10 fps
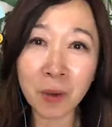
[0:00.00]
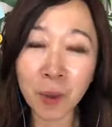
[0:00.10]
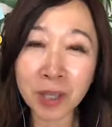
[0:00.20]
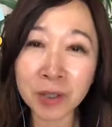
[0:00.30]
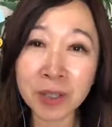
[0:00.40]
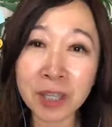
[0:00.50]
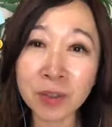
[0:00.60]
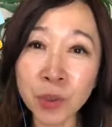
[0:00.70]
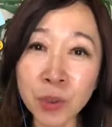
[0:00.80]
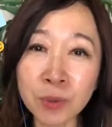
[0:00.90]
what you
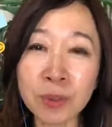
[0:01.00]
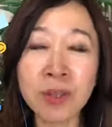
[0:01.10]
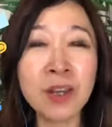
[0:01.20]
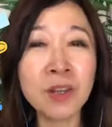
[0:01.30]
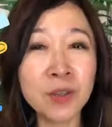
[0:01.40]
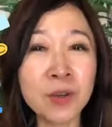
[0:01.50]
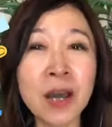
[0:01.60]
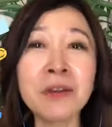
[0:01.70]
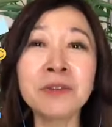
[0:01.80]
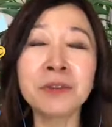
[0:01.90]
can do, you
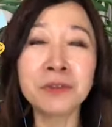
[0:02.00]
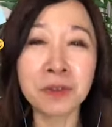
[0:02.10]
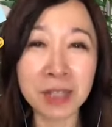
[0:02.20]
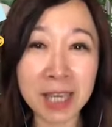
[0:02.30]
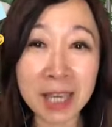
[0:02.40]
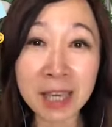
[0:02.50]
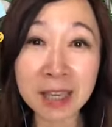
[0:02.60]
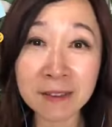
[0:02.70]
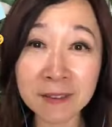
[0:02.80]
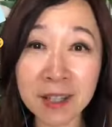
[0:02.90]
have to
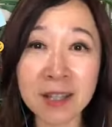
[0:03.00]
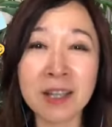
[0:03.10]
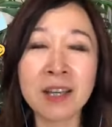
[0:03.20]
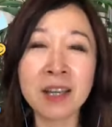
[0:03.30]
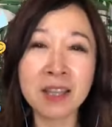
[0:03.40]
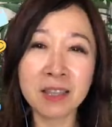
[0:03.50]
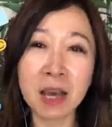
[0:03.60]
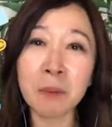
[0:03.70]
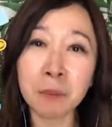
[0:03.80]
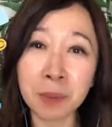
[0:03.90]
forgive
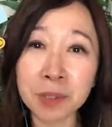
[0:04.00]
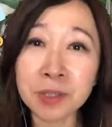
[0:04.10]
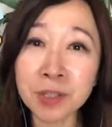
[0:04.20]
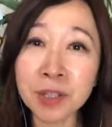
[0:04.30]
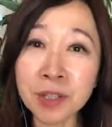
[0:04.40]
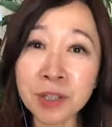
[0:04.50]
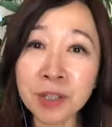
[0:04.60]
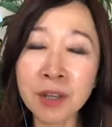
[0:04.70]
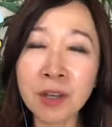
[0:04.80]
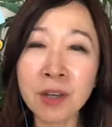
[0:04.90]
that person,
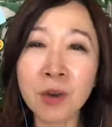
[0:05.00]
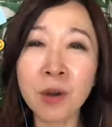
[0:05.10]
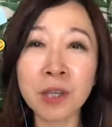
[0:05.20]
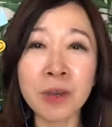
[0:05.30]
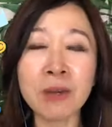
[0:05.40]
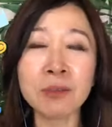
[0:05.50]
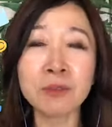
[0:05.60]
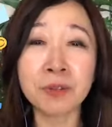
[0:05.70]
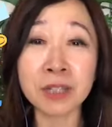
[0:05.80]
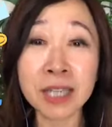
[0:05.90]
or you have to
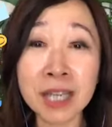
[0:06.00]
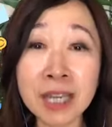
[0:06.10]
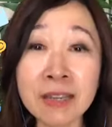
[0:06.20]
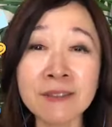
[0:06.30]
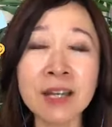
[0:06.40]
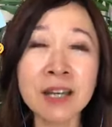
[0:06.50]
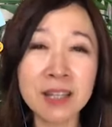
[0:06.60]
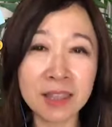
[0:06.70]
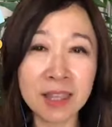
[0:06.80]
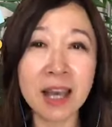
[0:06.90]
forgive
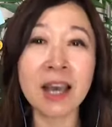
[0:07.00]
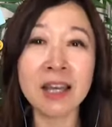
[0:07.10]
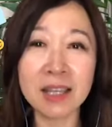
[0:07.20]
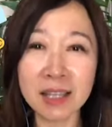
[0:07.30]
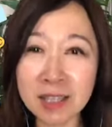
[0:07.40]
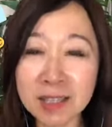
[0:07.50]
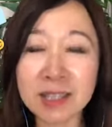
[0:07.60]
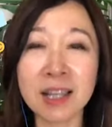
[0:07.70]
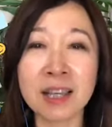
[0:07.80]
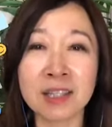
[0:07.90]
that
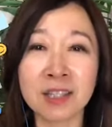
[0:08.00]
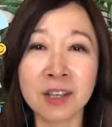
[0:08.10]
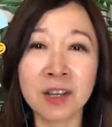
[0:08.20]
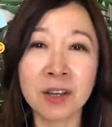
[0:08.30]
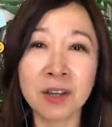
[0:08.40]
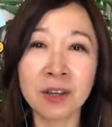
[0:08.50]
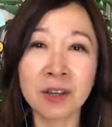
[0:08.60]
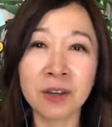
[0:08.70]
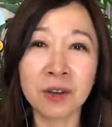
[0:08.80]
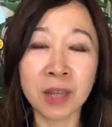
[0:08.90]
incident,
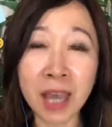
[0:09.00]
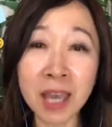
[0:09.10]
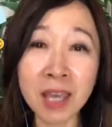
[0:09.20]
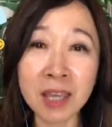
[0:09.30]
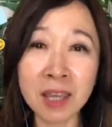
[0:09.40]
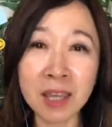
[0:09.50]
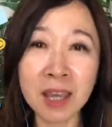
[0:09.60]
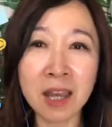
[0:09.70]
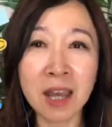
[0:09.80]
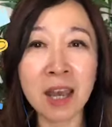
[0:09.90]
okay?
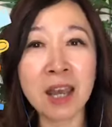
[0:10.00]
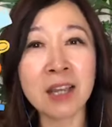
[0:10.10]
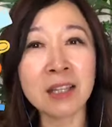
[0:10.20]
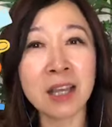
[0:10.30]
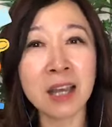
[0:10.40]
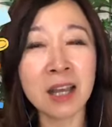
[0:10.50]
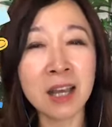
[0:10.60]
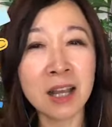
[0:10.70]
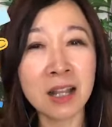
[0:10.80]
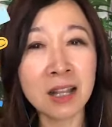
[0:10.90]
And
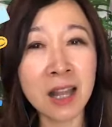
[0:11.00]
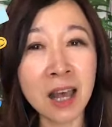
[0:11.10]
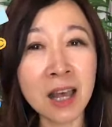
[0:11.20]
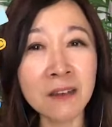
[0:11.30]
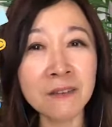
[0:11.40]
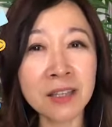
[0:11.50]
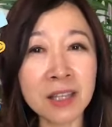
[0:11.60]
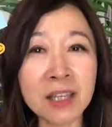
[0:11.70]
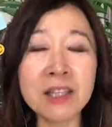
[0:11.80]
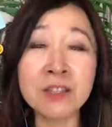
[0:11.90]
love
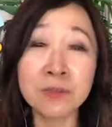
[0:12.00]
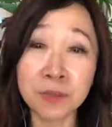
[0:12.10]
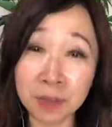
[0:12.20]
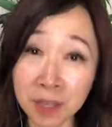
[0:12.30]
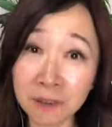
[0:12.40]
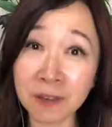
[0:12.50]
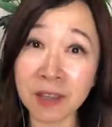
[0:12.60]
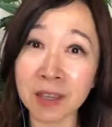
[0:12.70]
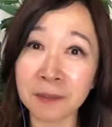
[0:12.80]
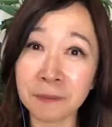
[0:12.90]
is
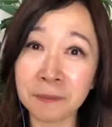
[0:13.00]
forgiving.